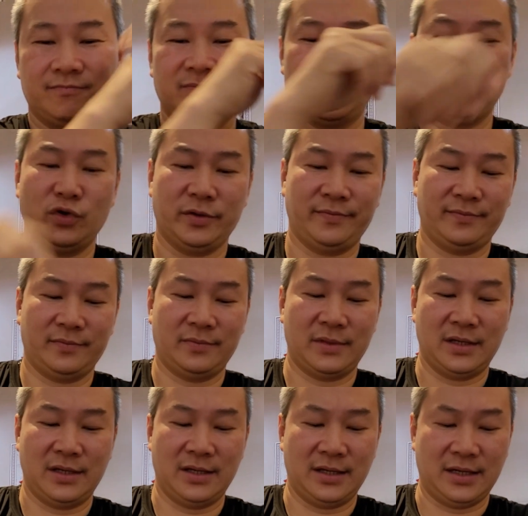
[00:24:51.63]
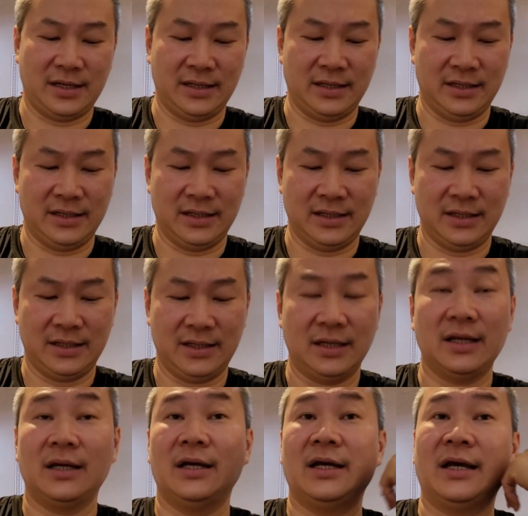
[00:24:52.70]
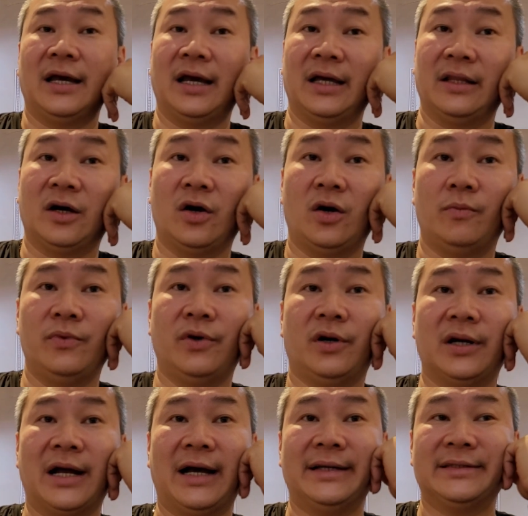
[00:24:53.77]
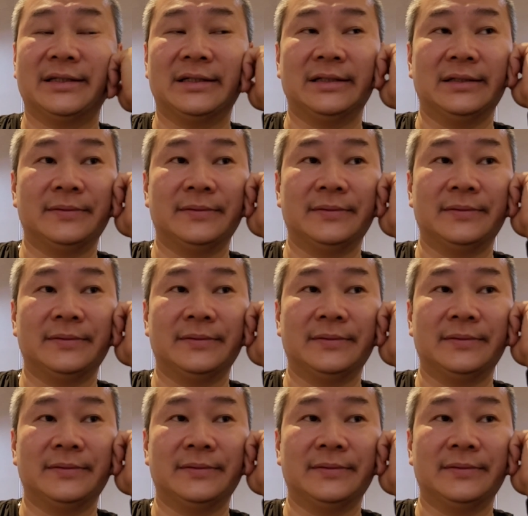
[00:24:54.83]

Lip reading: Good. And I hope you all guys